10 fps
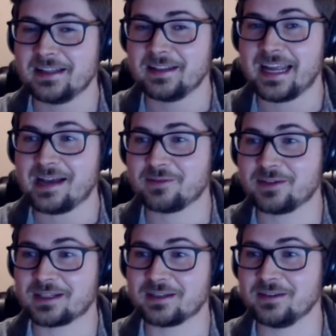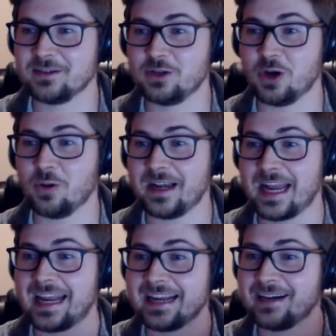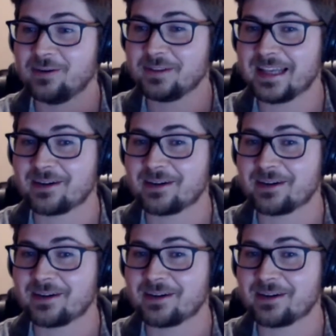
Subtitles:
they have to go and hang out with that